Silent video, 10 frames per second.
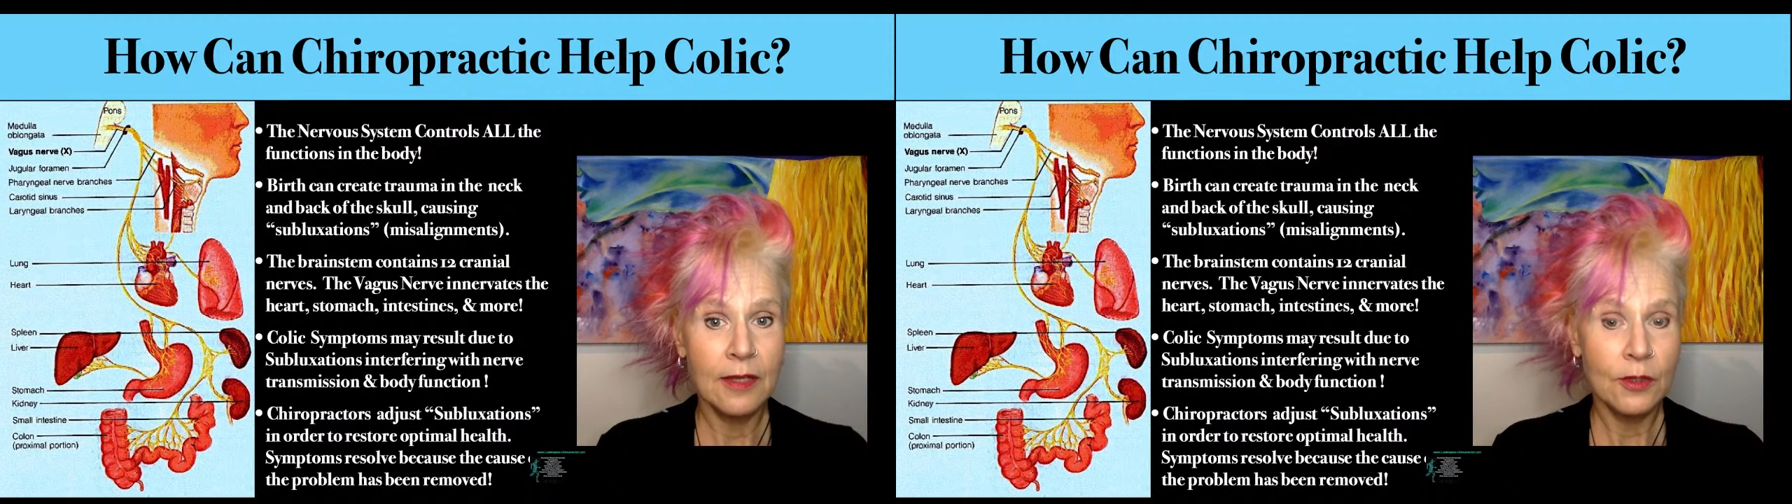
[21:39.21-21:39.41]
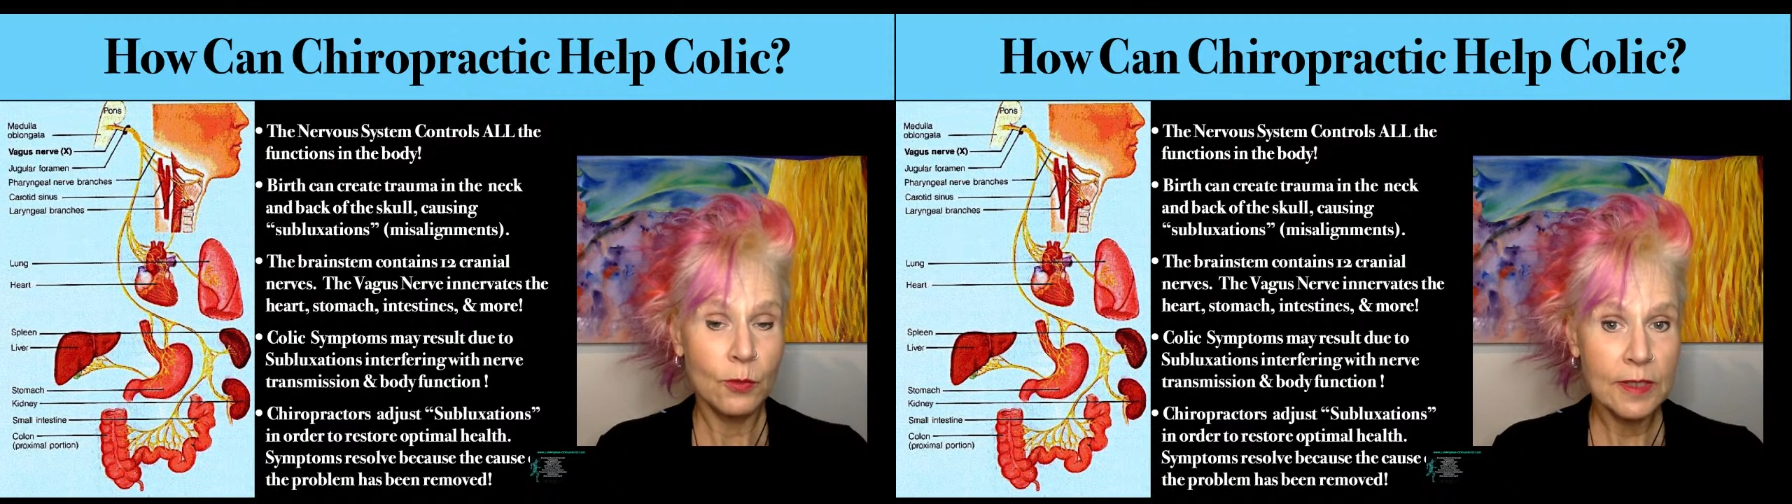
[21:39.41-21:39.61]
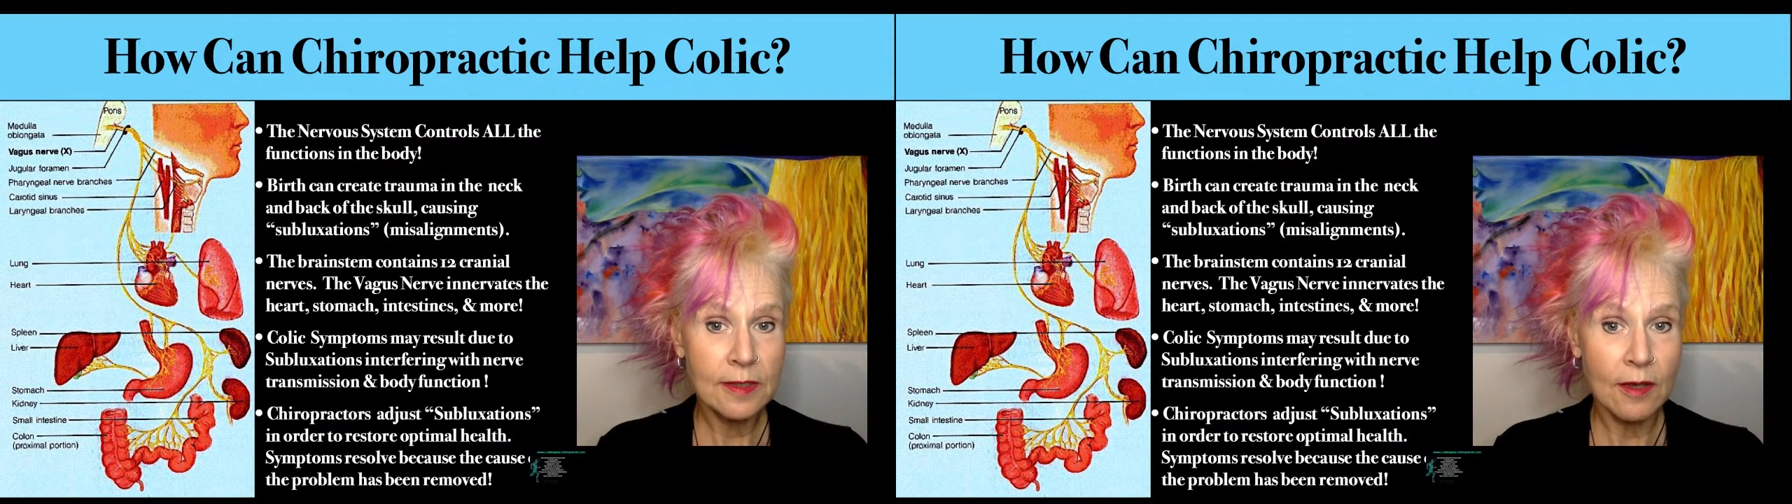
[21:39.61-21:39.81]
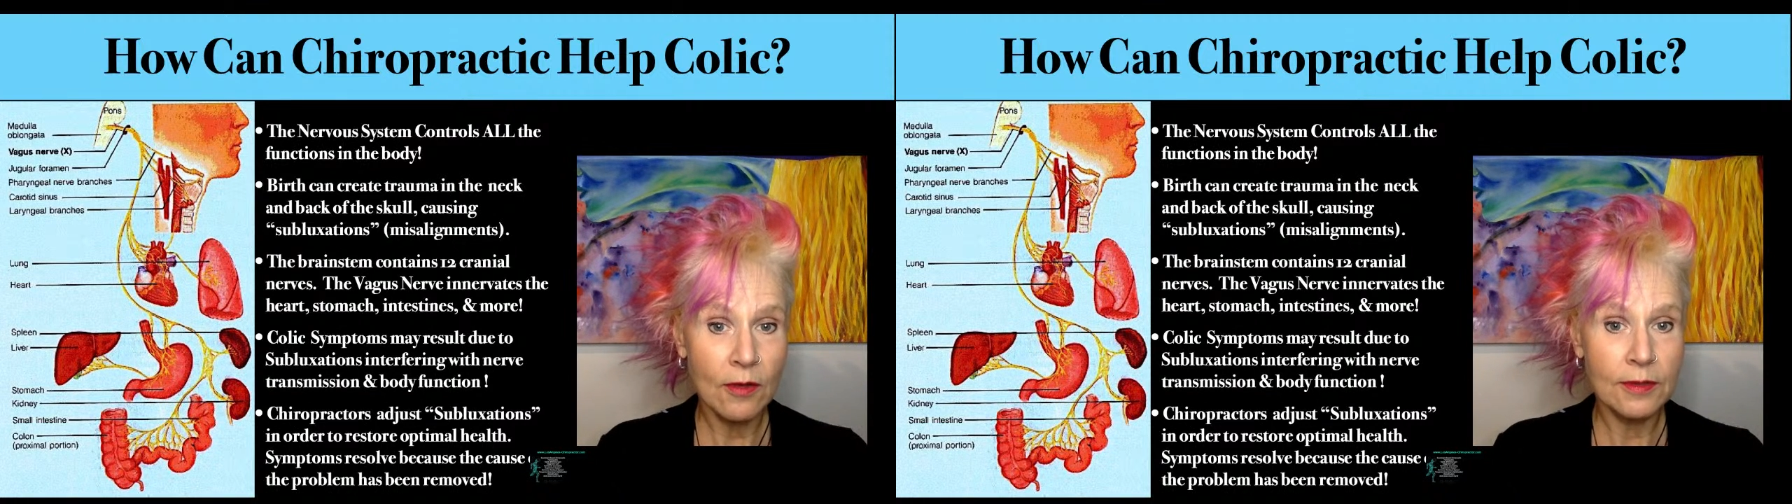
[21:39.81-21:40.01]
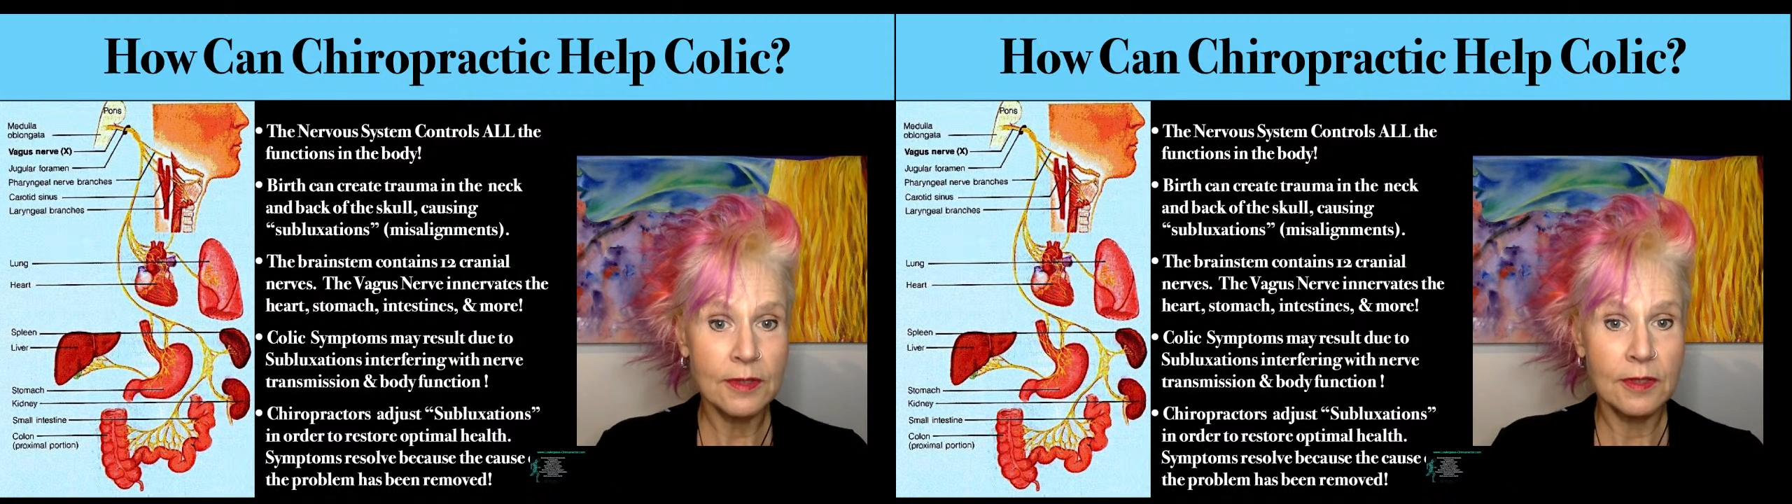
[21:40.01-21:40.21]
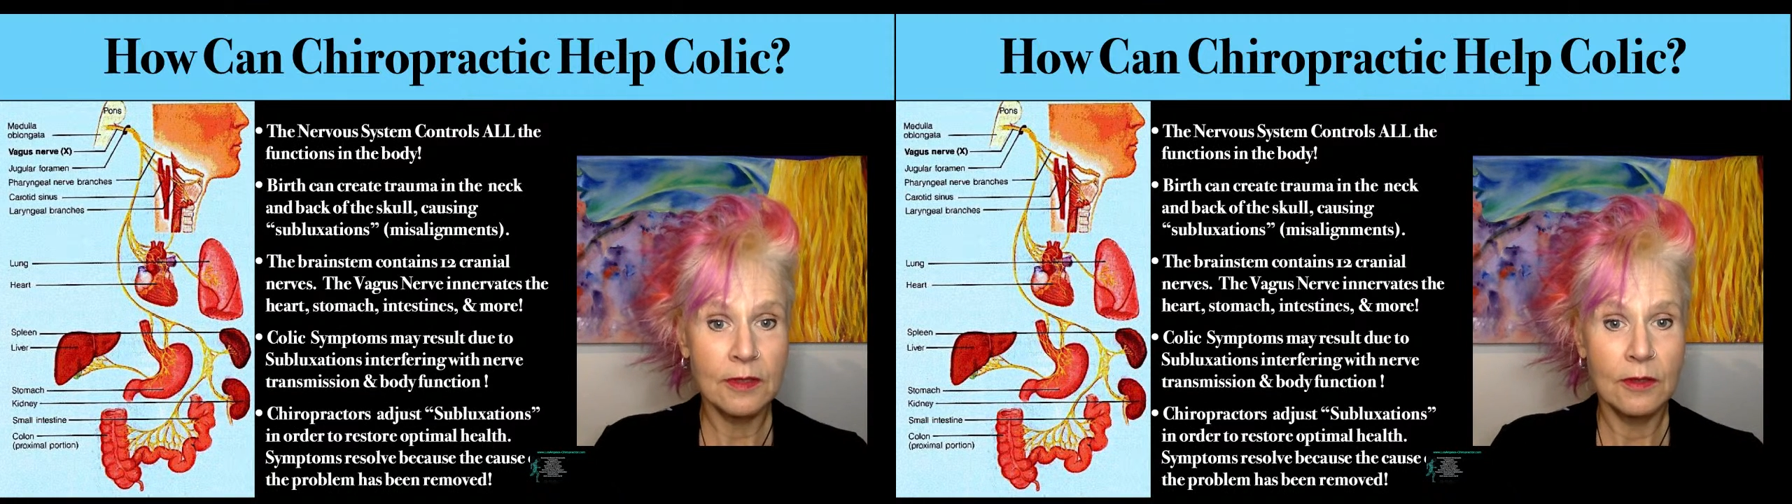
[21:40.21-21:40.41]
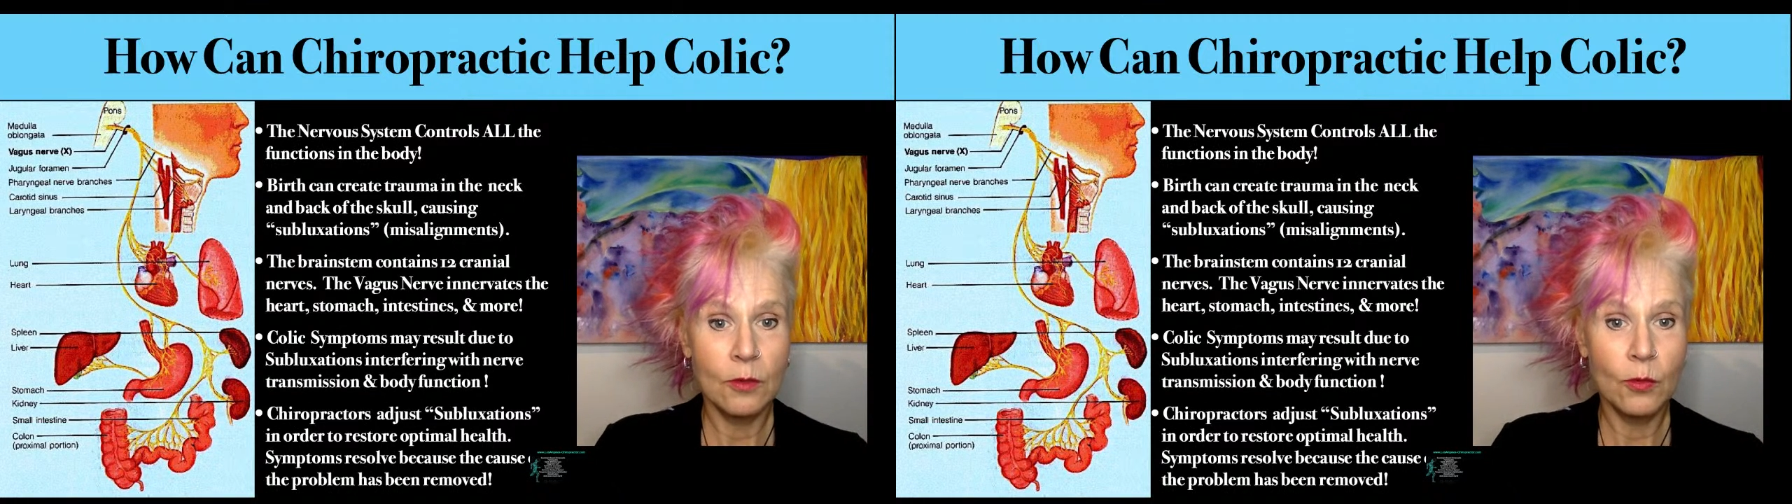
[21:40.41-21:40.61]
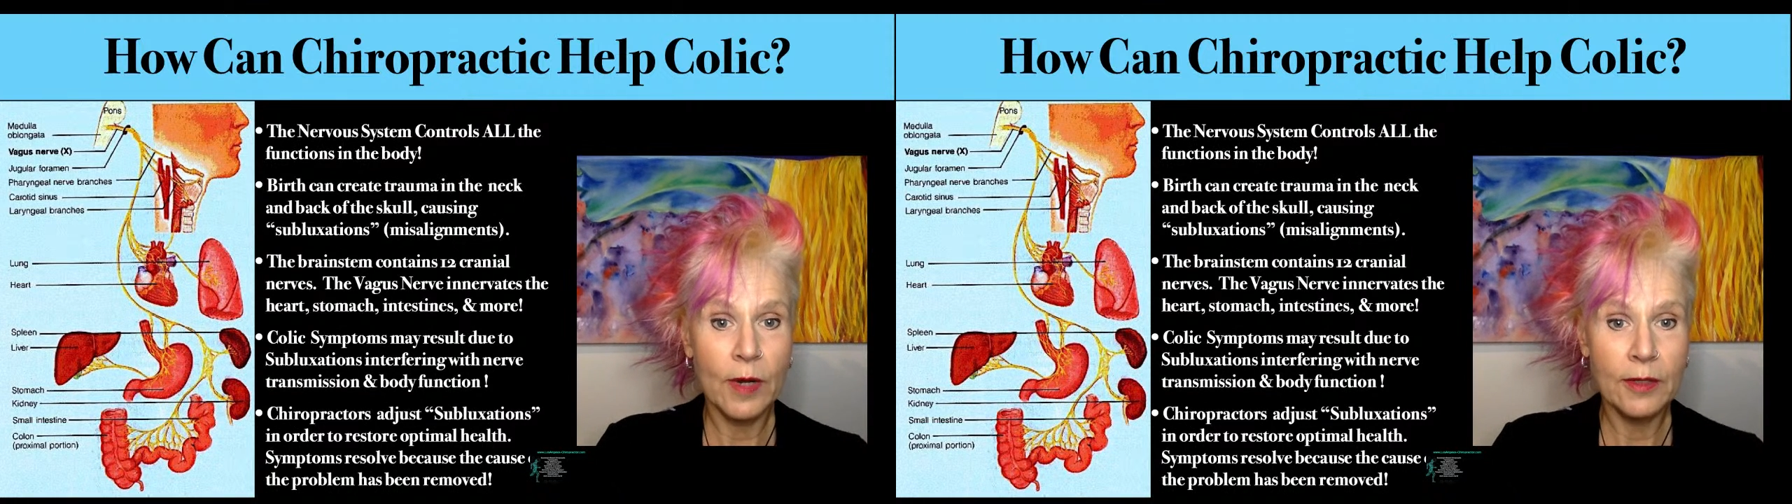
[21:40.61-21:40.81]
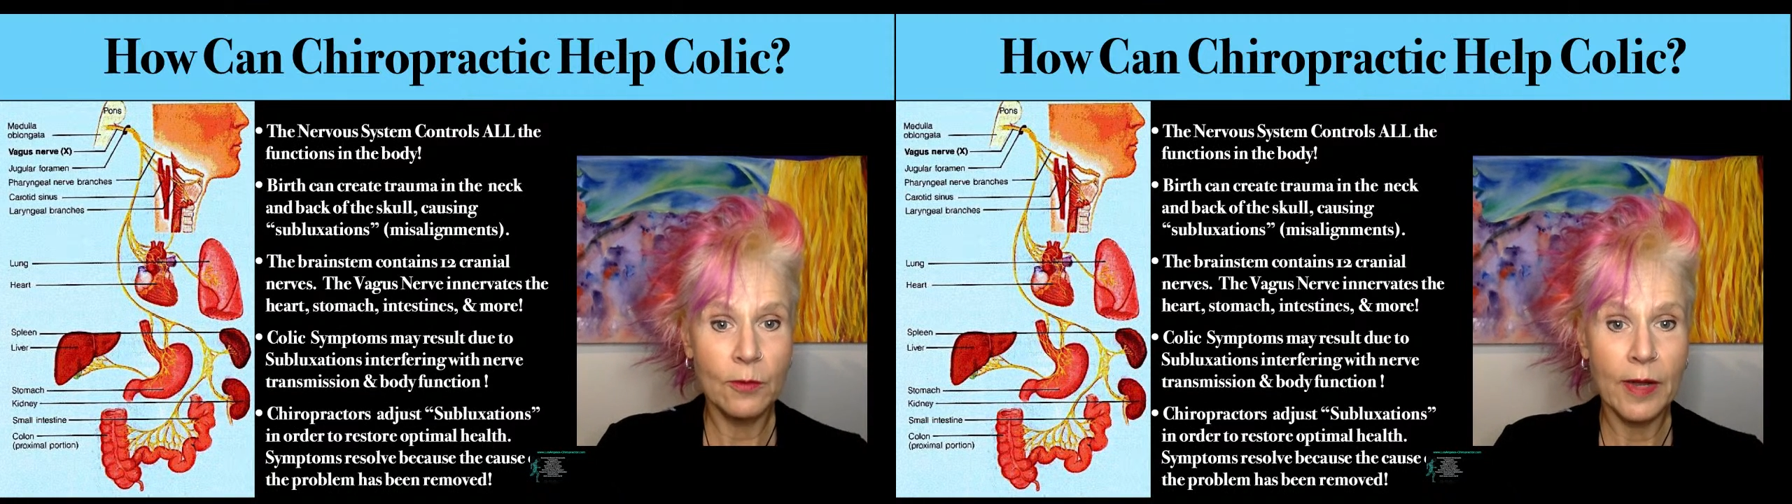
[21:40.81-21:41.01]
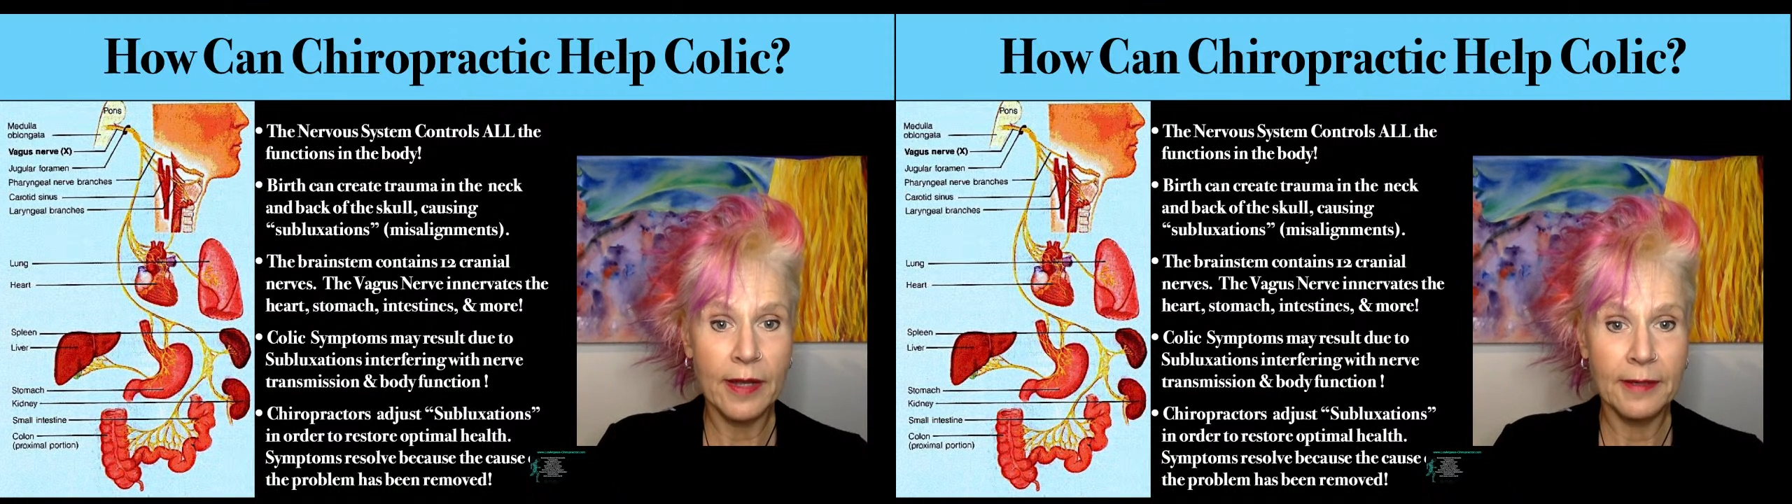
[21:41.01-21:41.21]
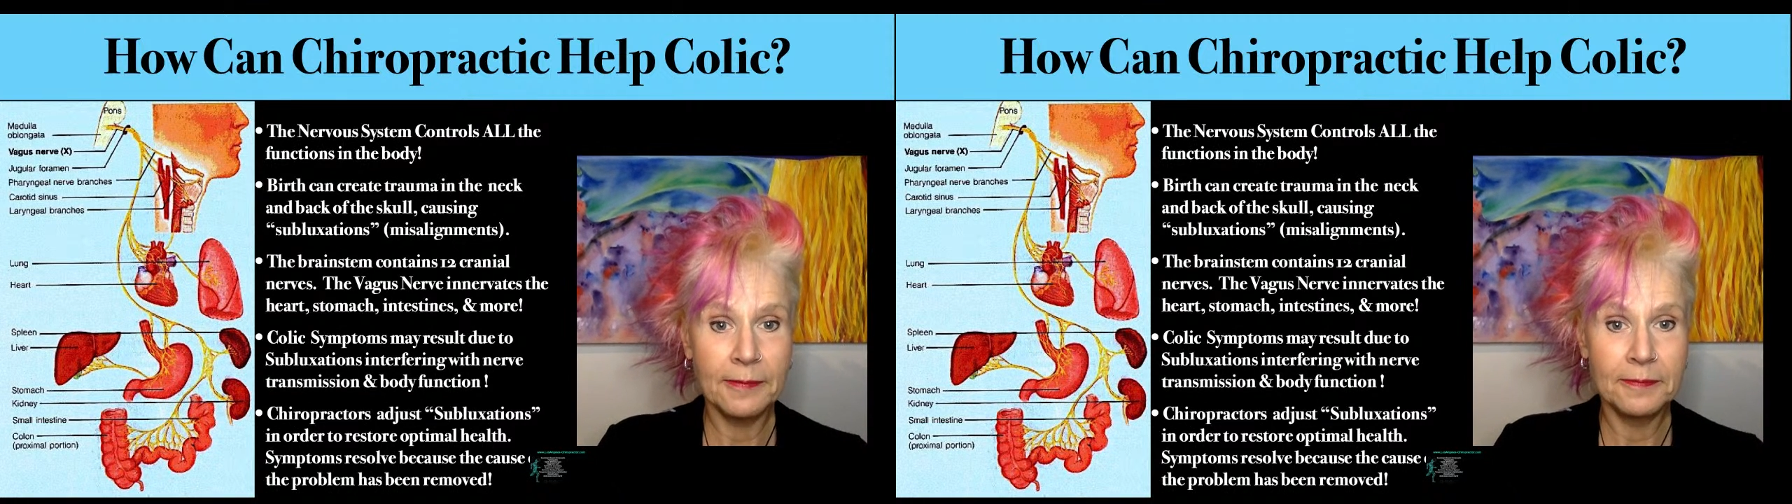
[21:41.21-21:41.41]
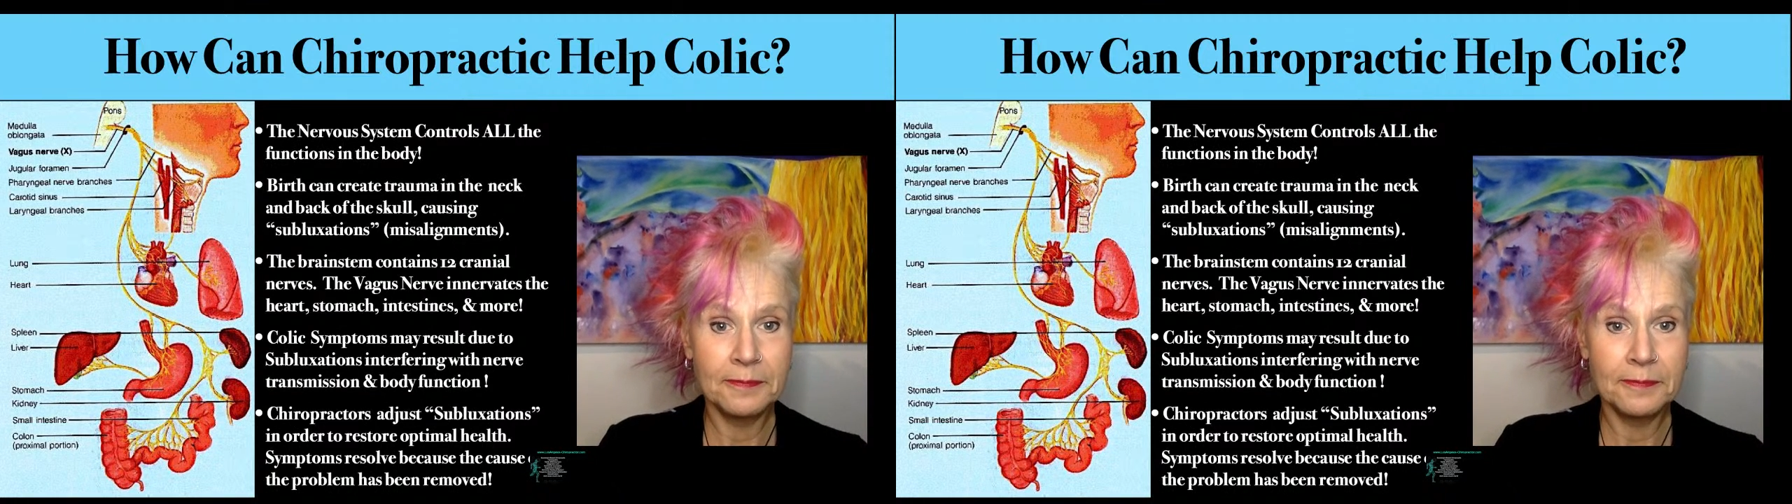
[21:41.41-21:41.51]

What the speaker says: the results right away.